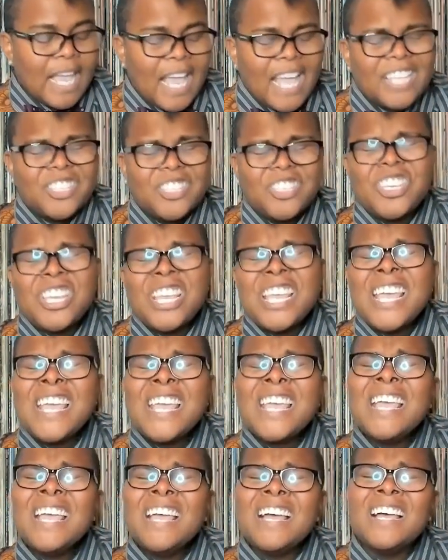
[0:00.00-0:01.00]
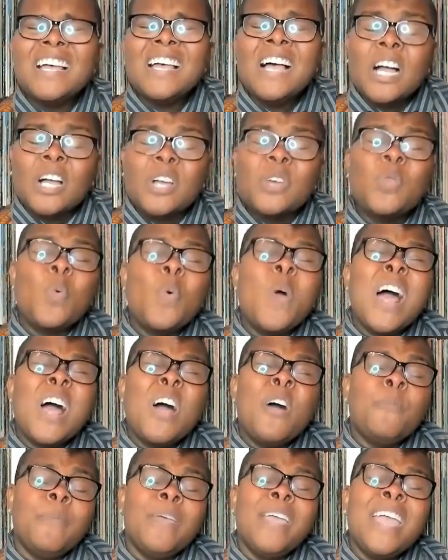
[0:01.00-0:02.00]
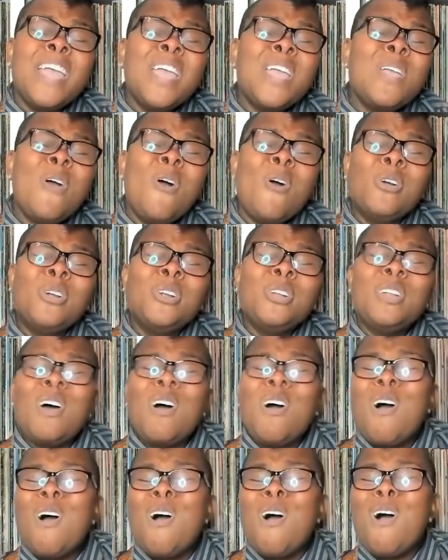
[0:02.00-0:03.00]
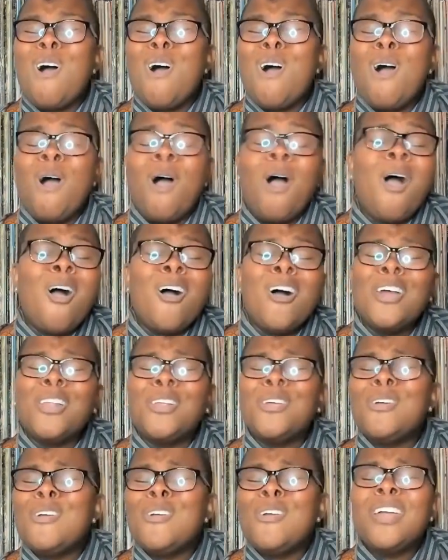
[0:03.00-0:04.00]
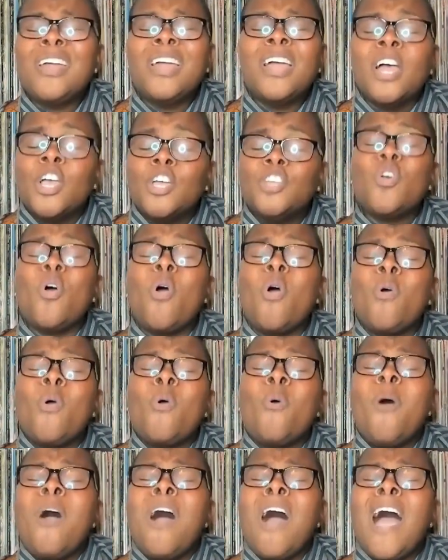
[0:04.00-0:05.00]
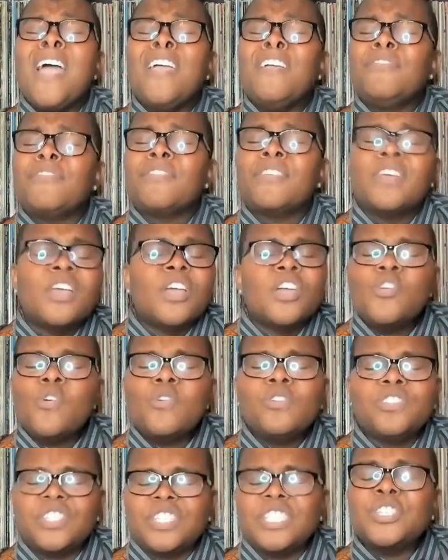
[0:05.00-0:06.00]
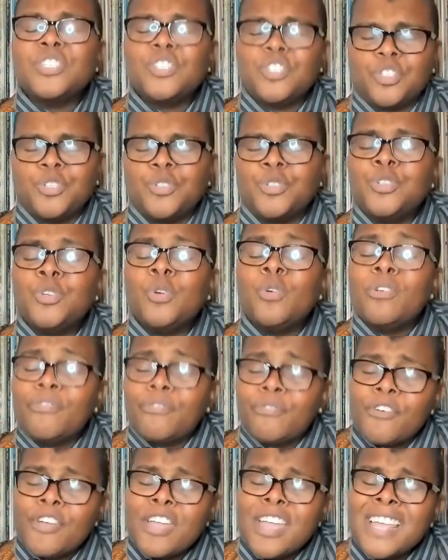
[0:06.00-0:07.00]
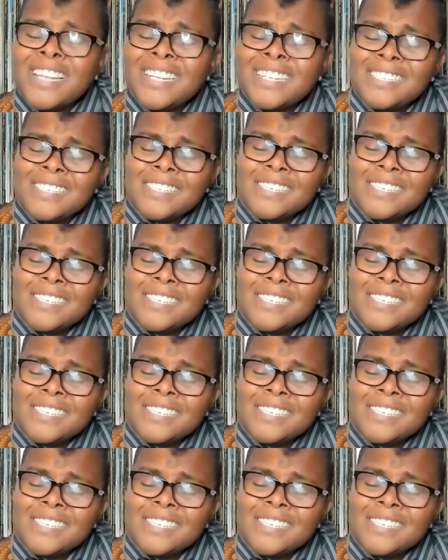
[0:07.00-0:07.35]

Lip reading: And she could well be your daughter, your wife, your sister, your friend.